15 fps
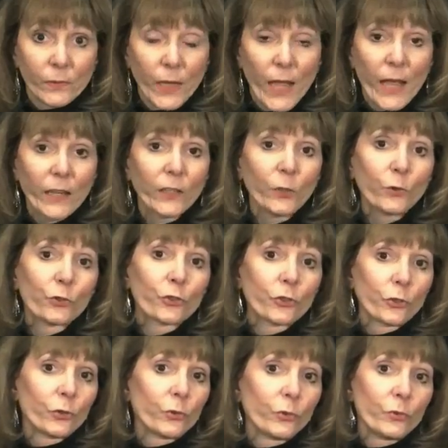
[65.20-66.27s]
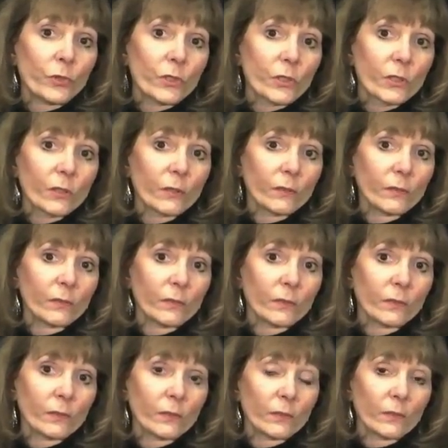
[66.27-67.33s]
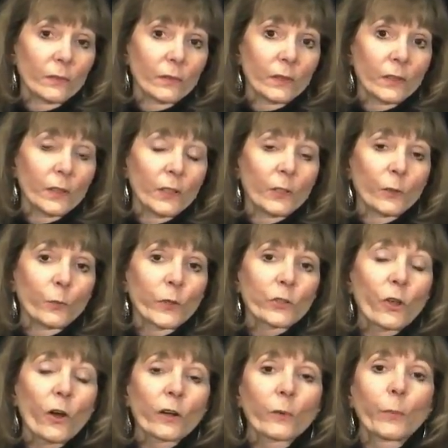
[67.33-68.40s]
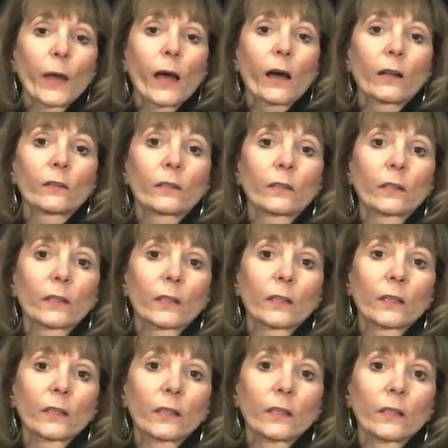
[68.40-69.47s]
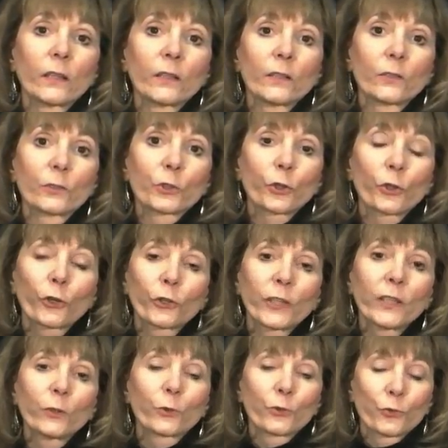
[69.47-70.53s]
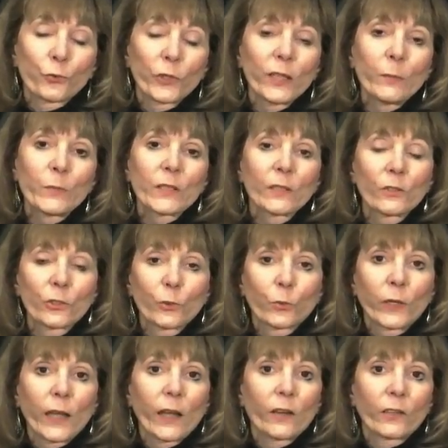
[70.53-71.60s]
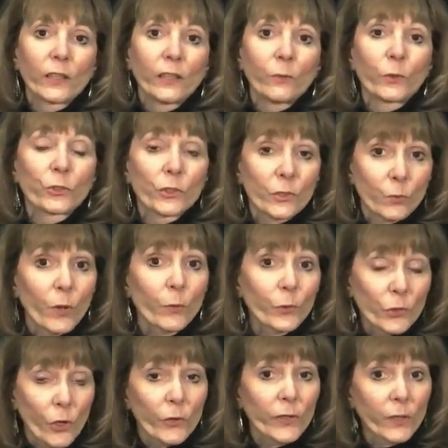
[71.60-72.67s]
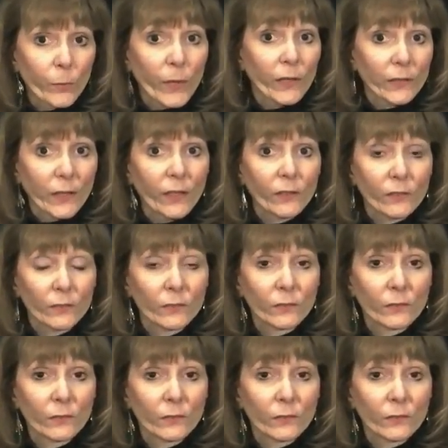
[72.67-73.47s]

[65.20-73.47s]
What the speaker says: How do you choose? When we talk about turning your dreams into reality, which is what we're talking about now,